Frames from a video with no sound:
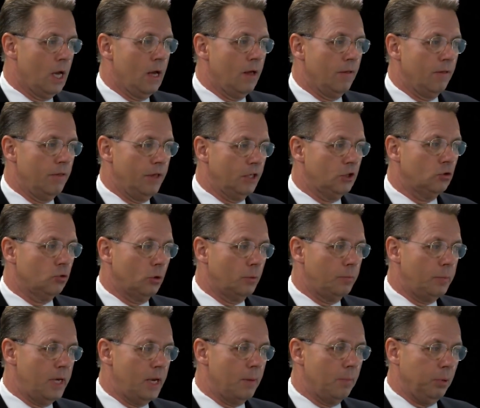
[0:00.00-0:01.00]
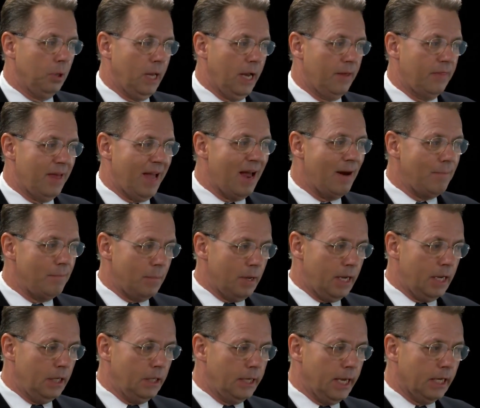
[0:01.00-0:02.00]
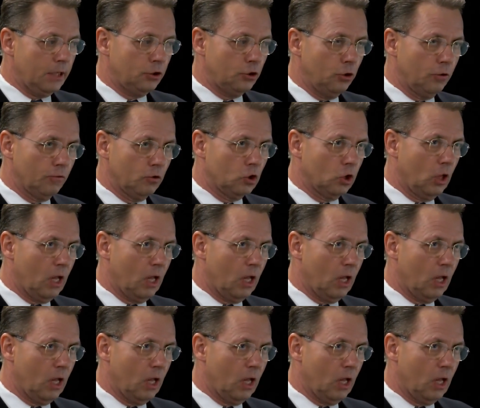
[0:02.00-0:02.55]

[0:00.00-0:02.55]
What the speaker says: this would be a plan, that indexed universal